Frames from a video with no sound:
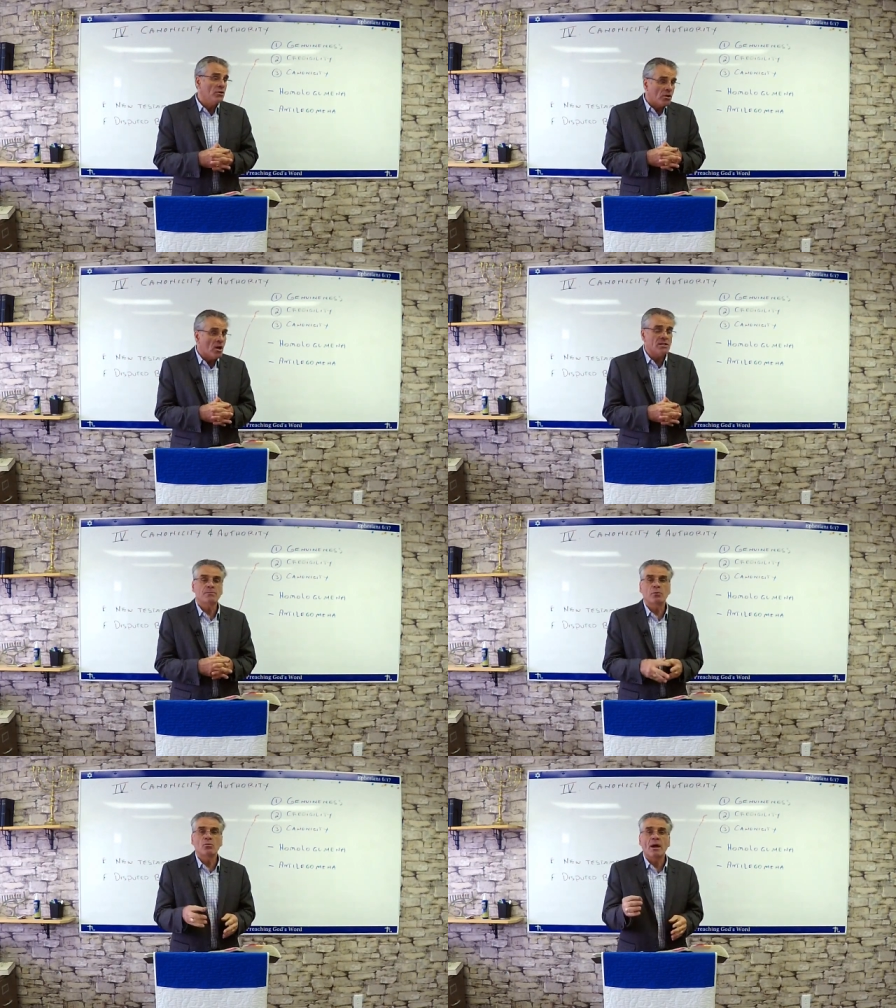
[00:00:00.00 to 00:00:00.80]
The
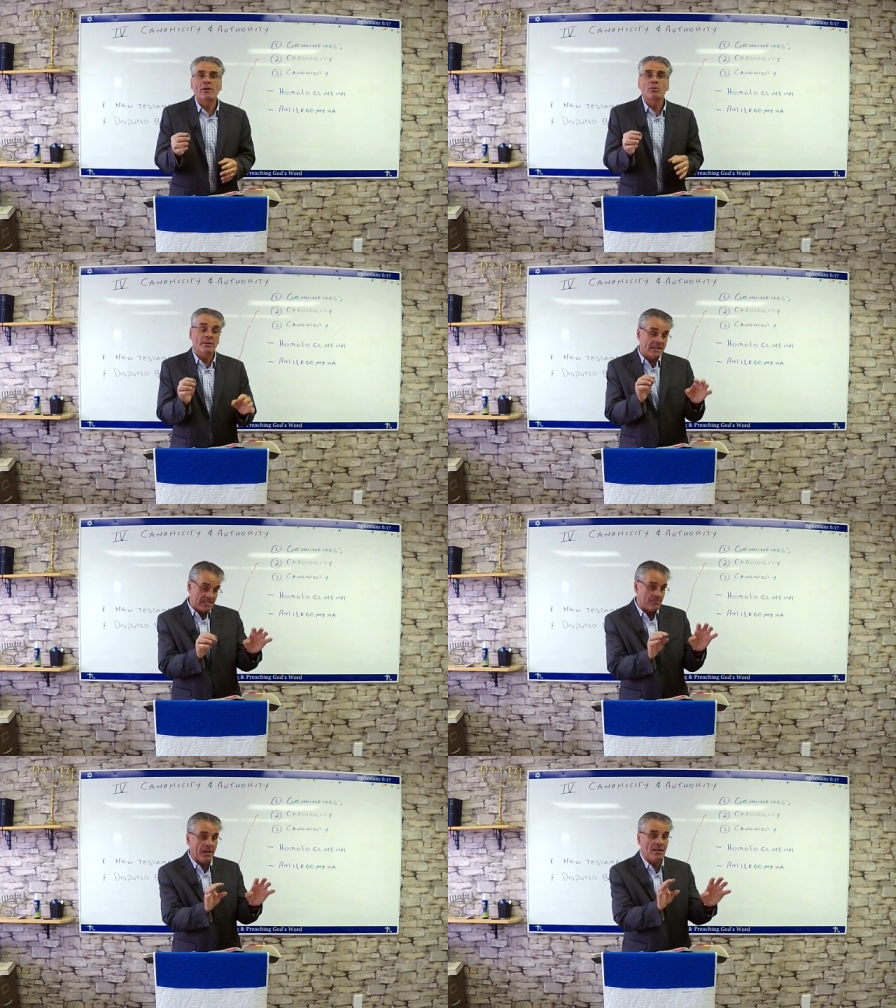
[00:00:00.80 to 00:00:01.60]
gospel writer,
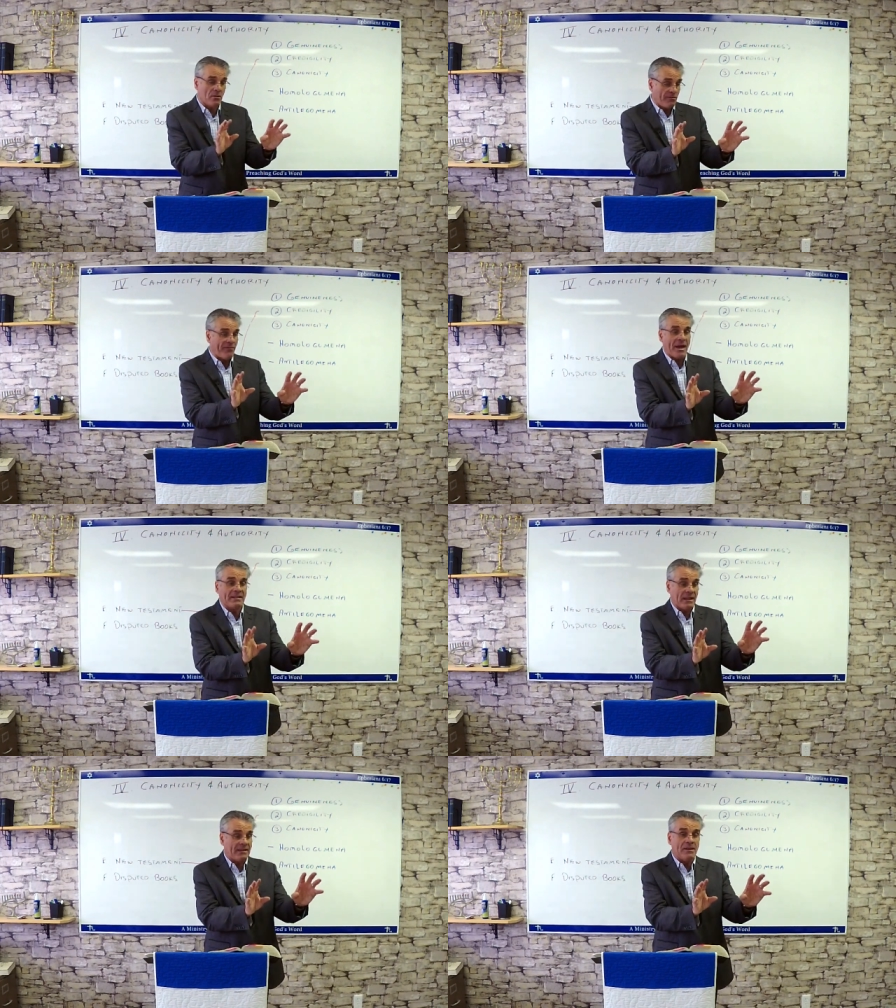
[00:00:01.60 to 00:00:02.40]
despite the
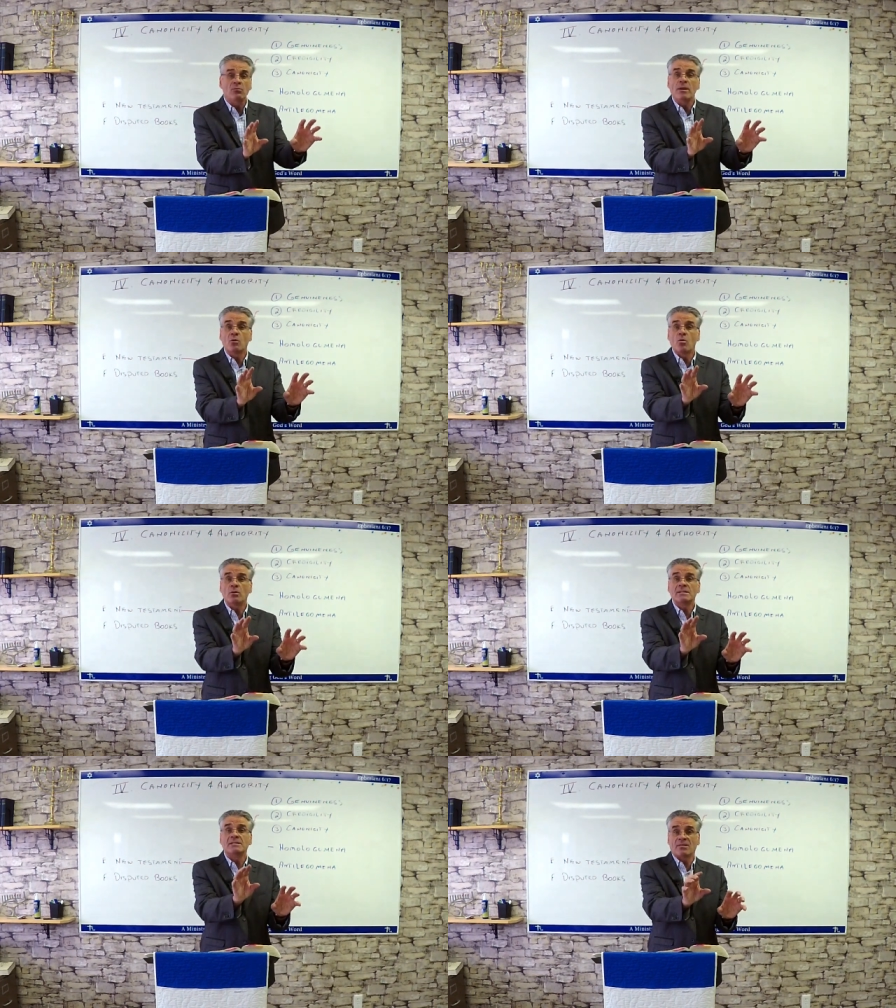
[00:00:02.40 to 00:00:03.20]
fact that they
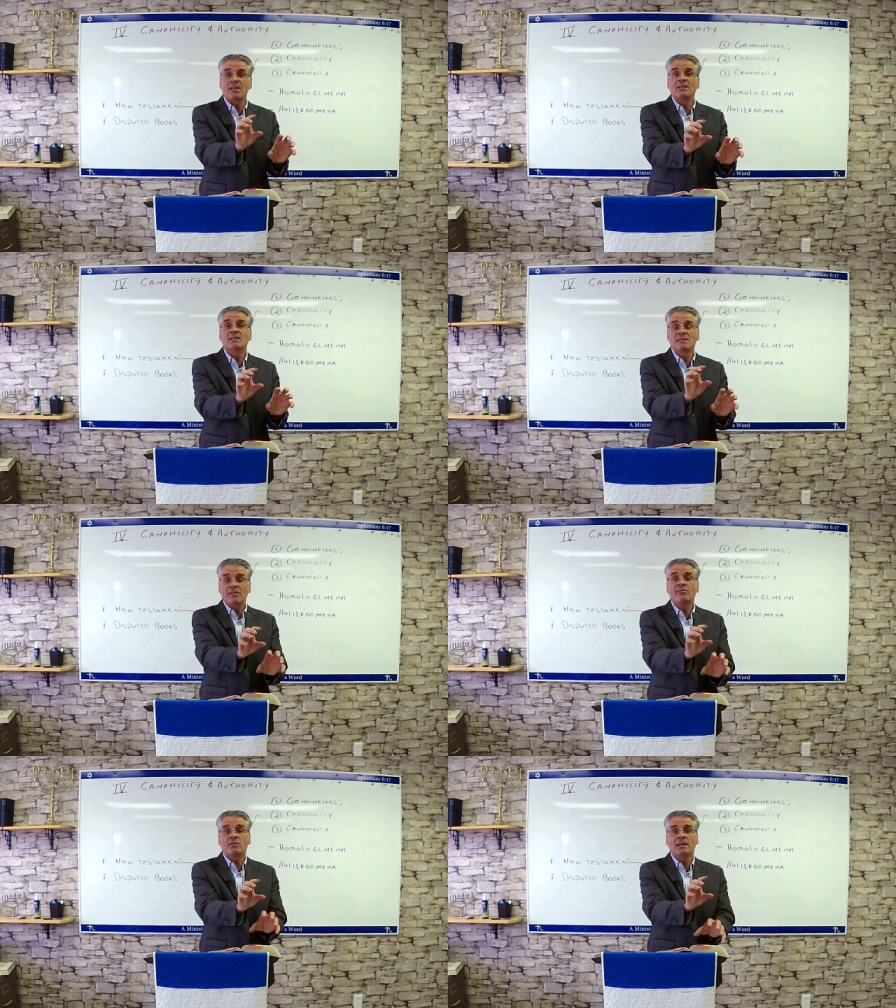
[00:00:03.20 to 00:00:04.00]
record things
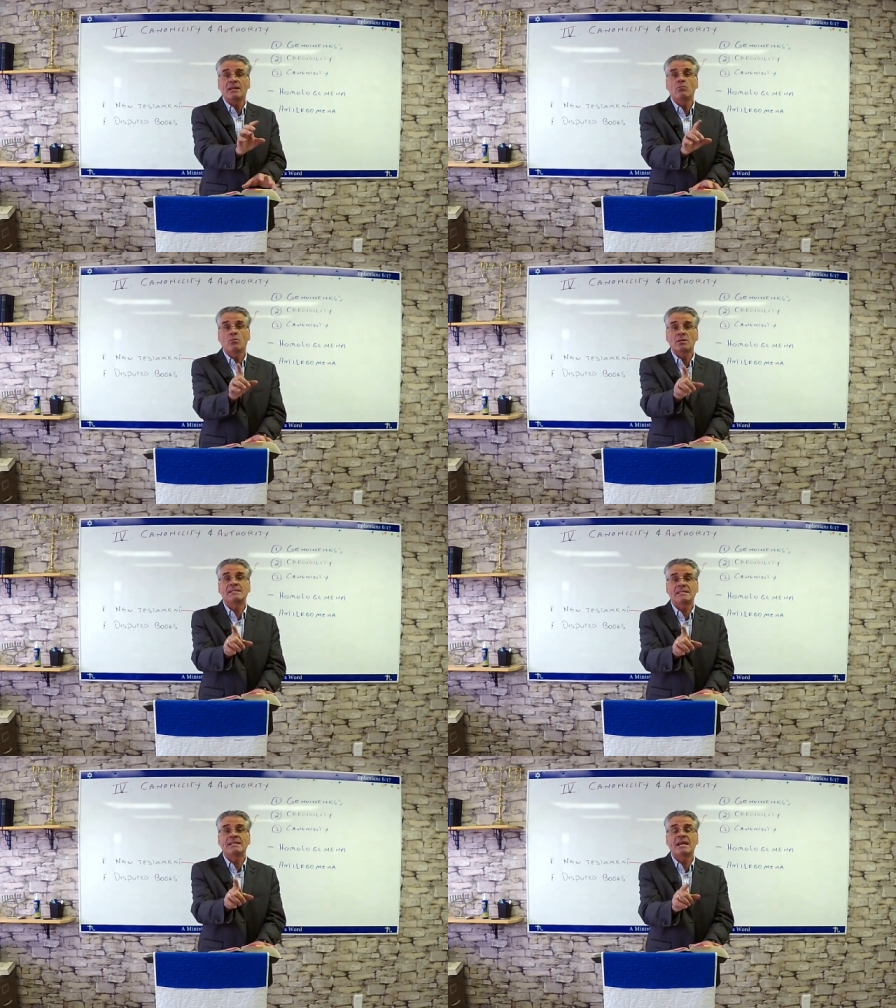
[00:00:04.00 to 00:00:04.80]
differently, we will
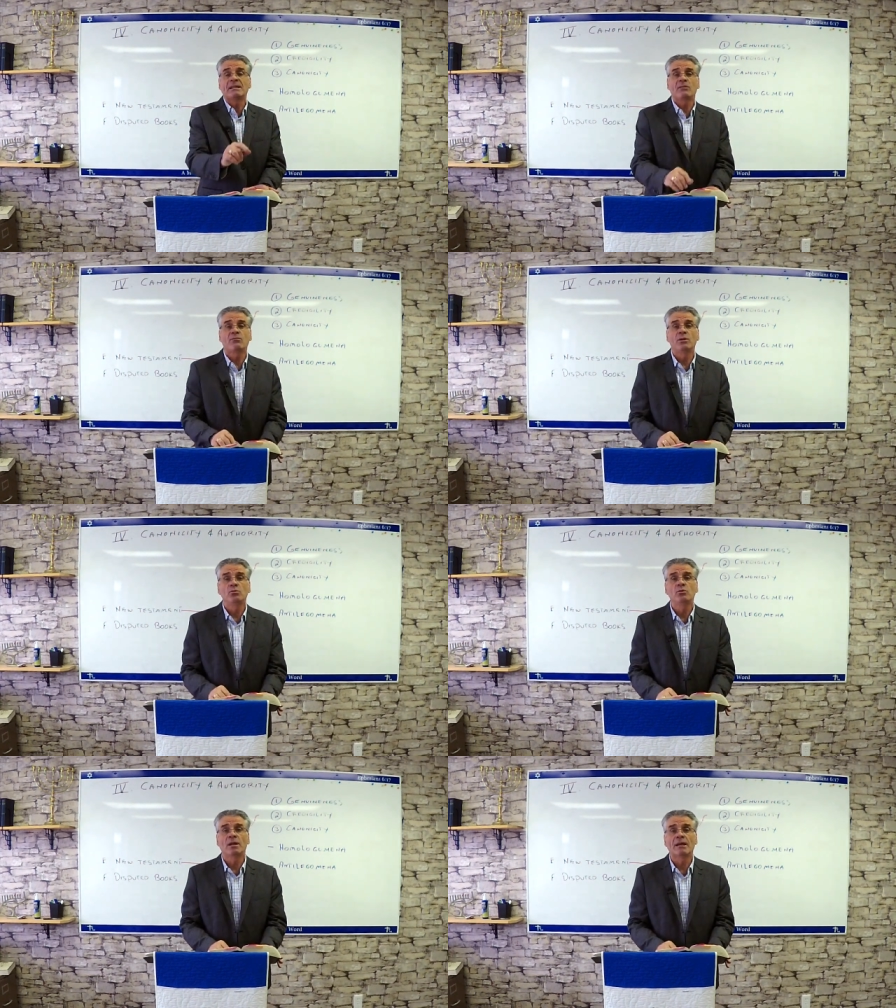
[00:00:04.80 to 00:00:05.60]
see that if we
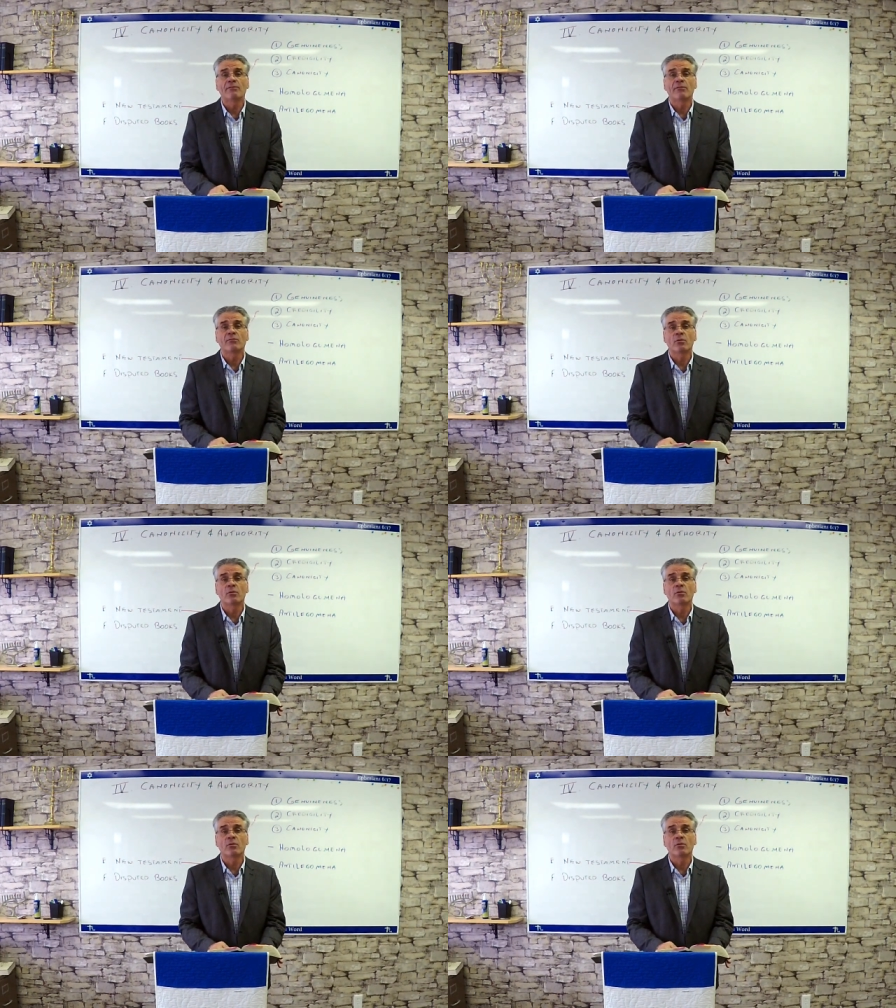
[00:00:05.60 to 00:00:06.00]
do the life of